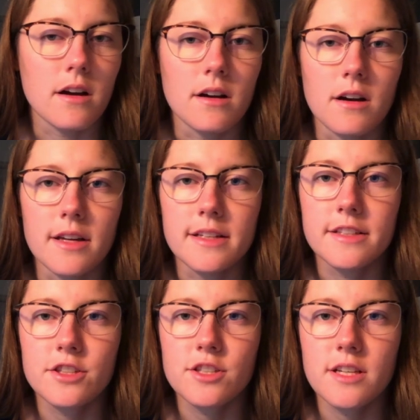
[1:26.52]
In
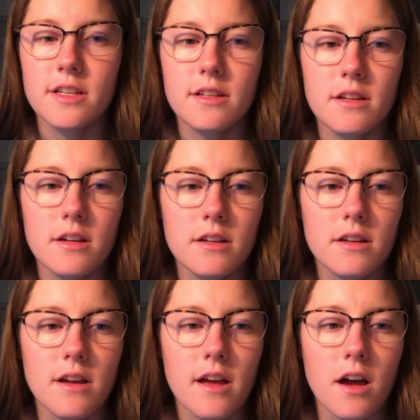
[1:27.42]
addition,
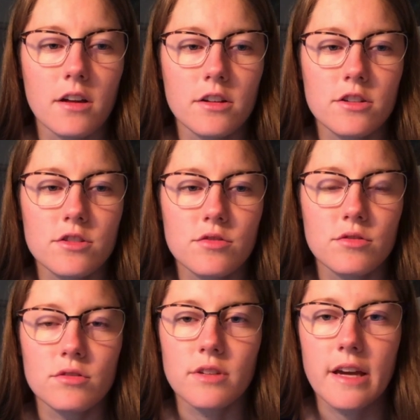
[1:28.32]

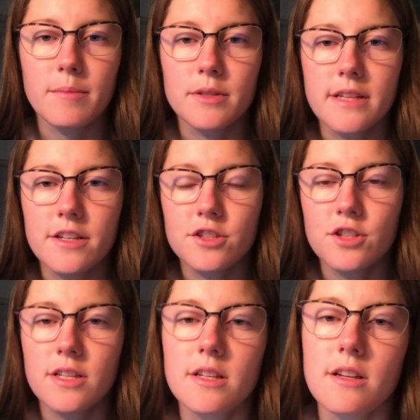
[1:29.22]
uncontrolled
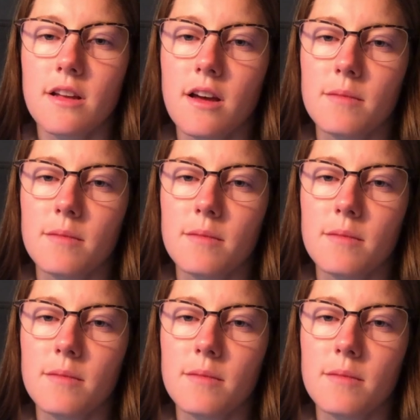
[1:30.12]
hypertension,